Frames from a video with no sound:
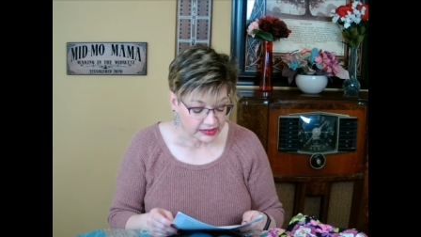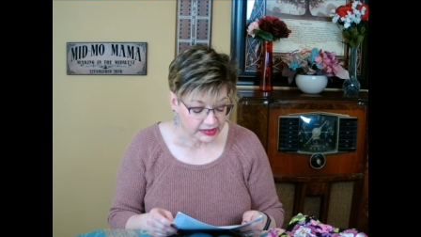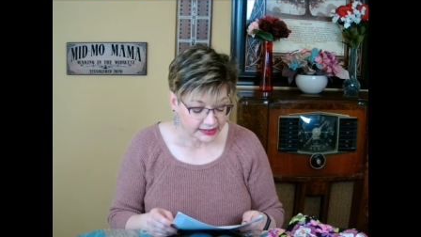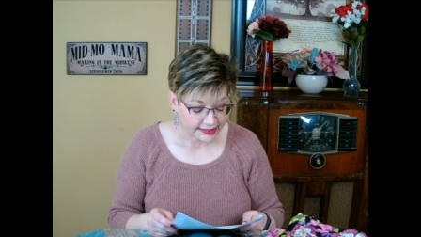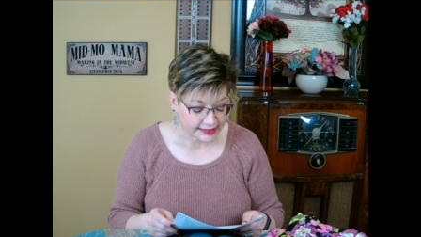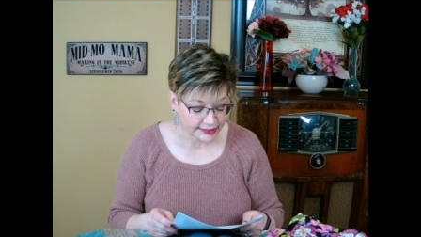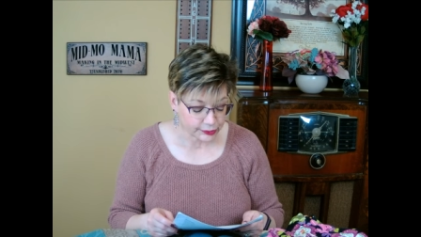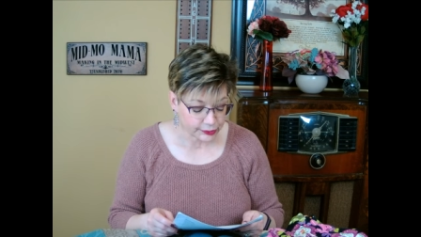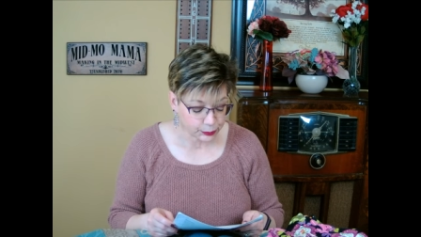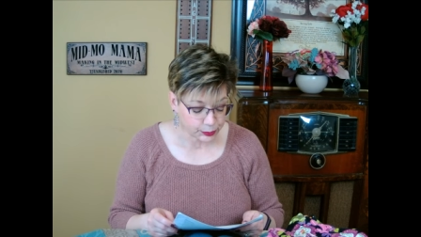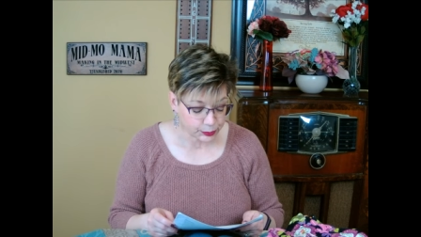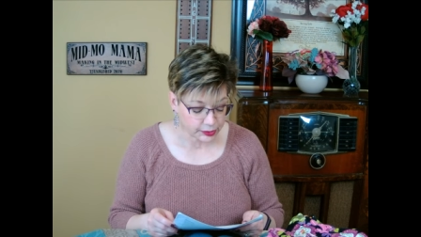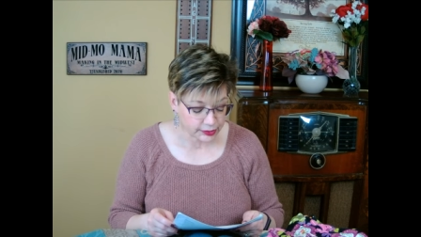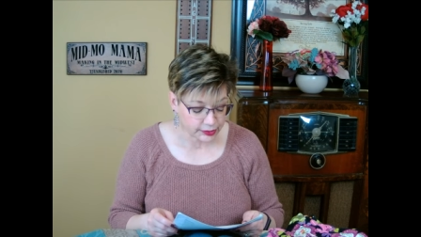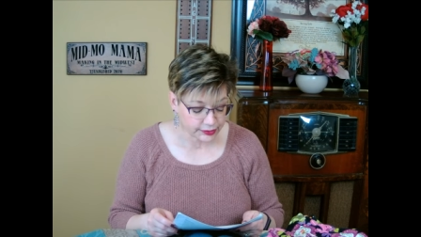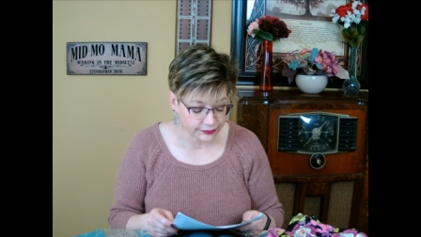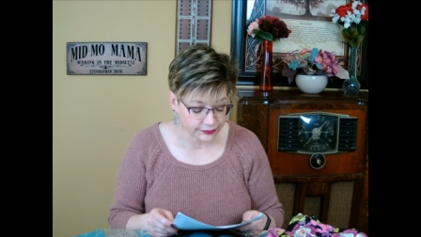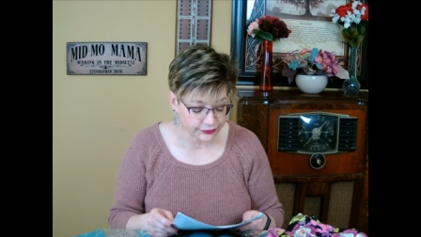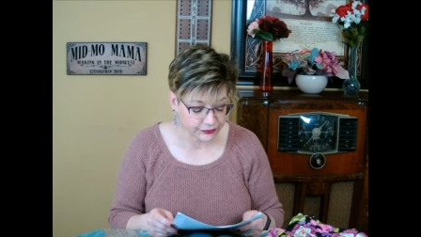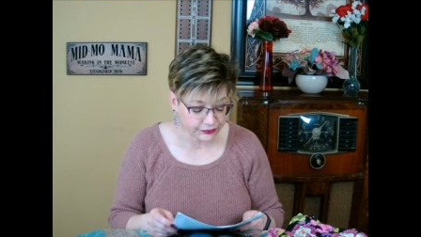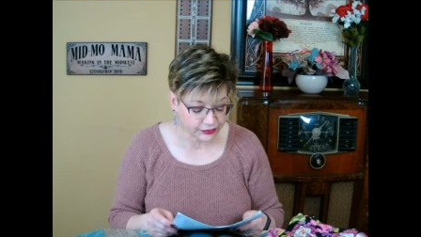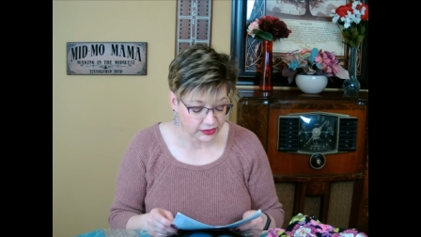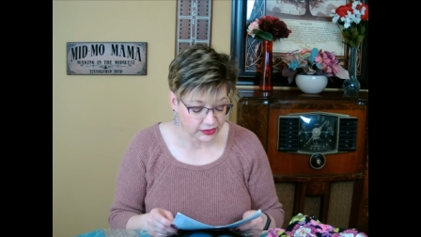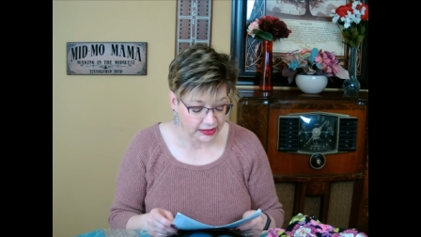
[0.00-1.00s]
is worked
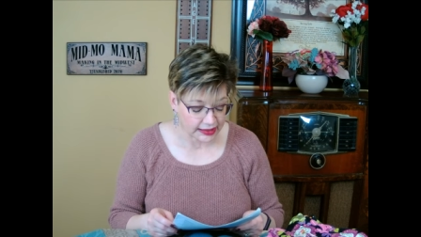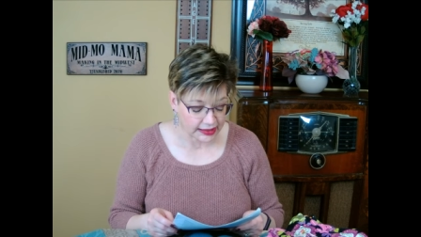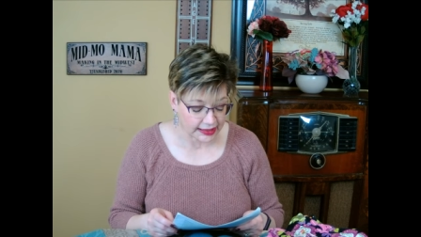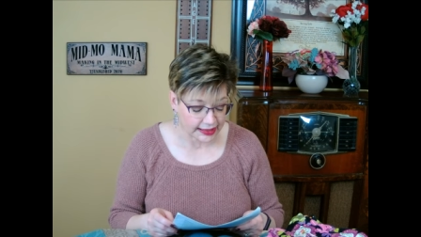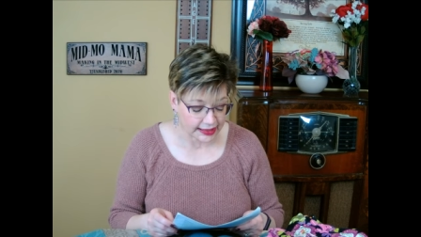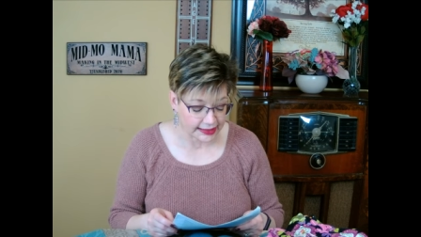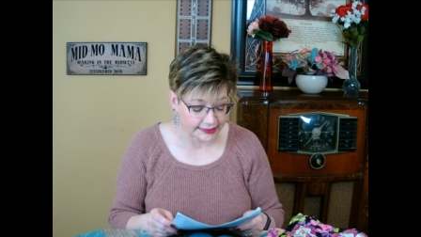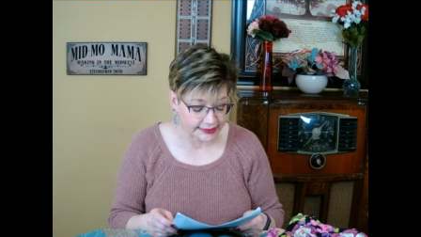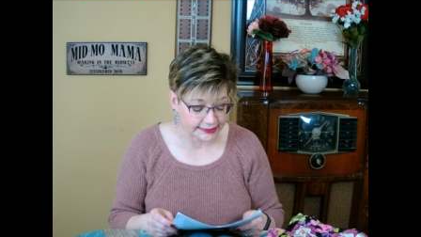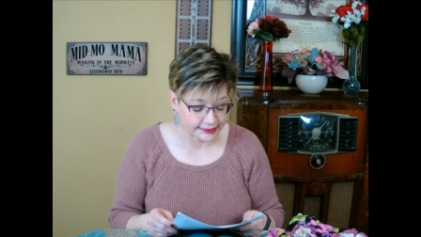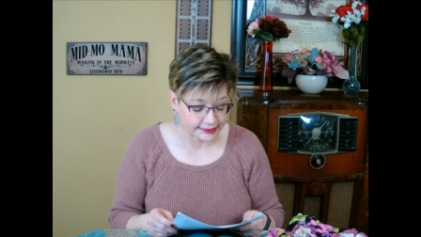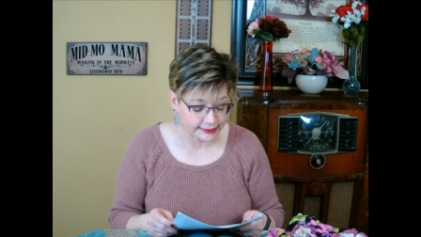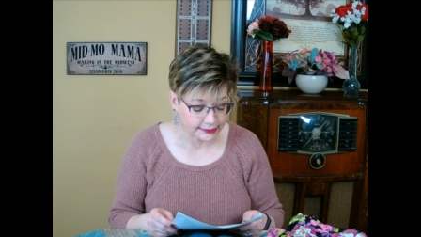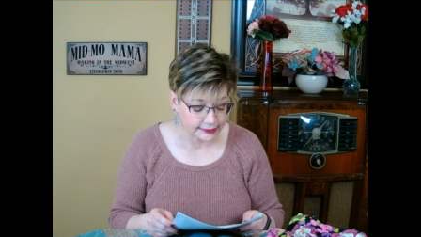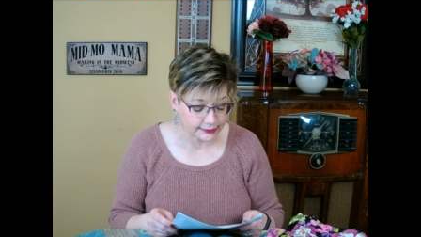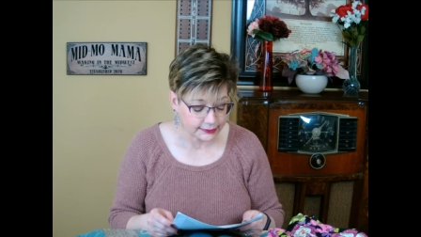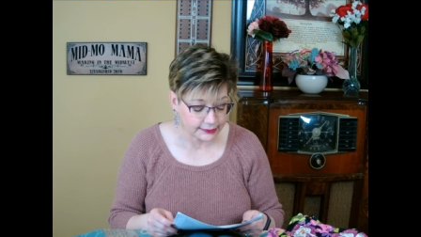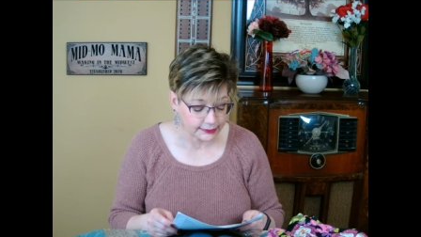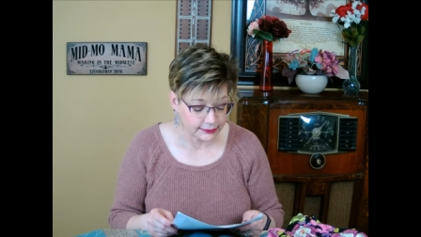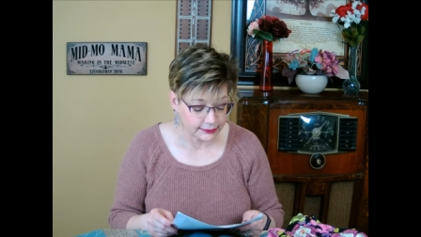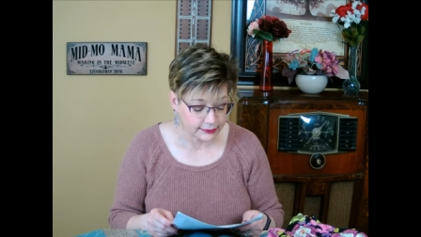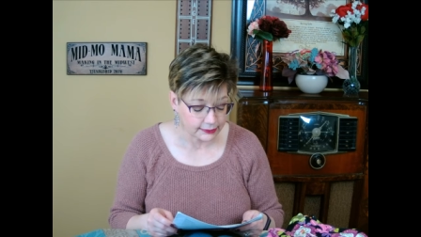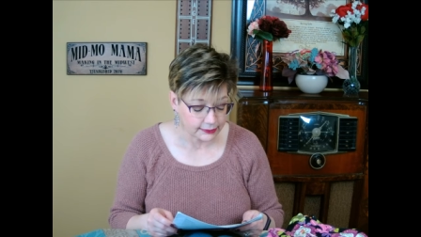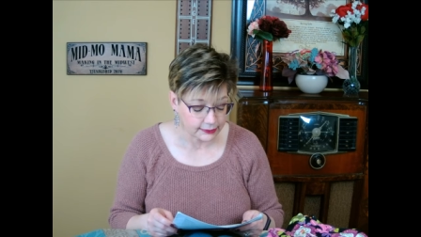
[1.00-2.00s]
flat,
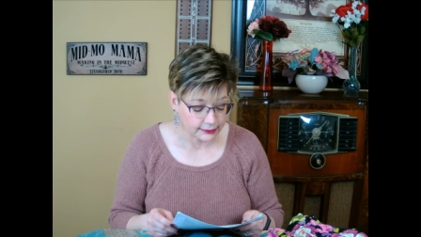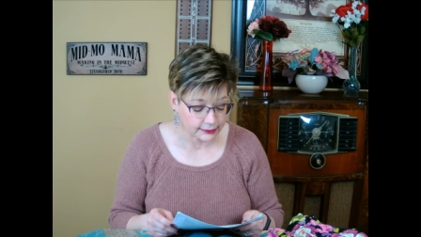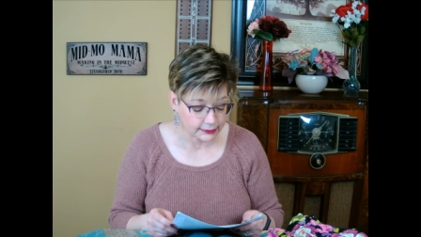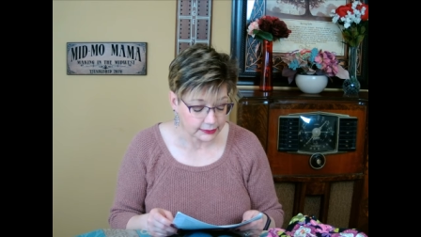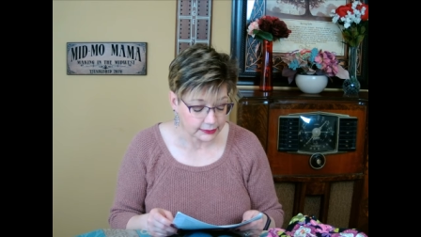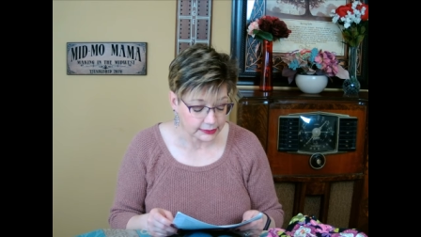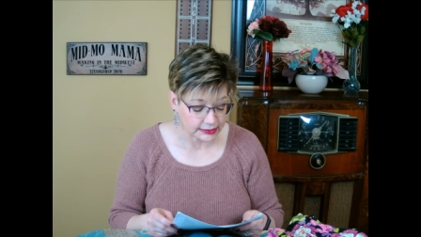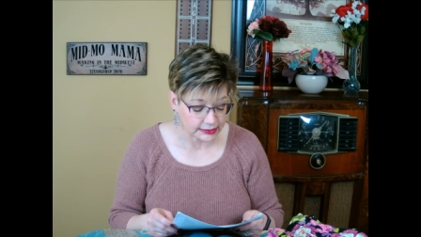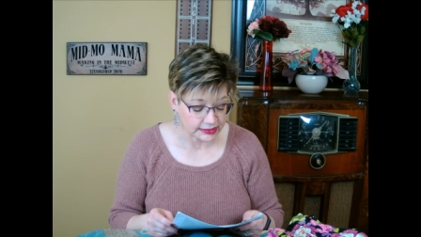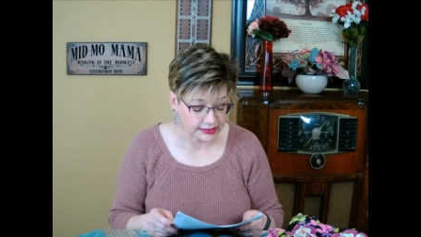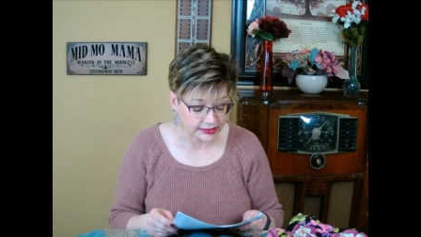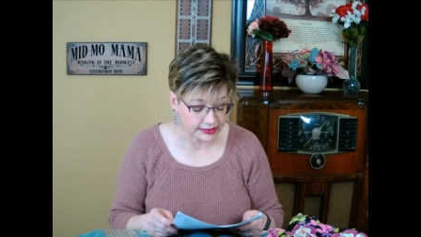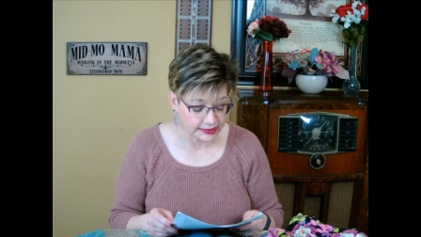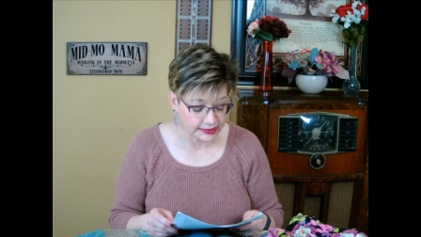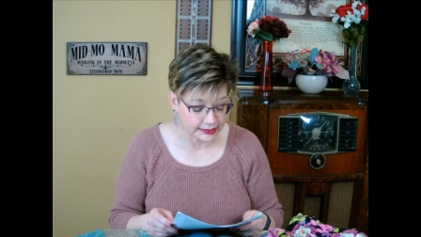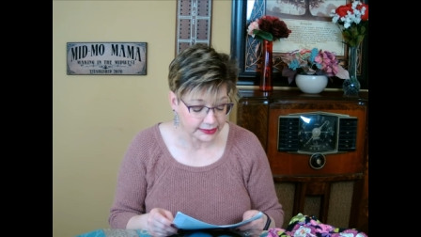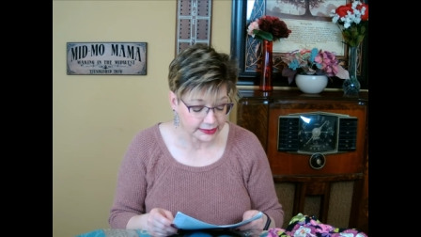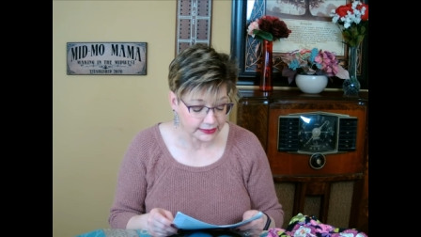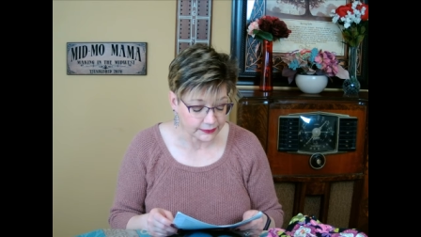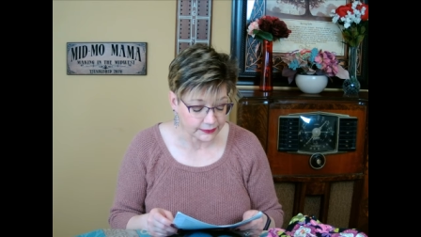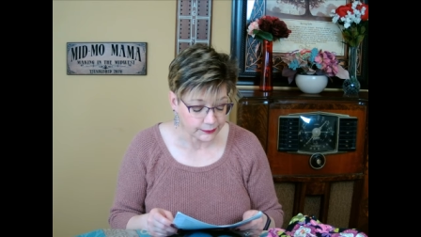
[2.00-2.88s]
let's see,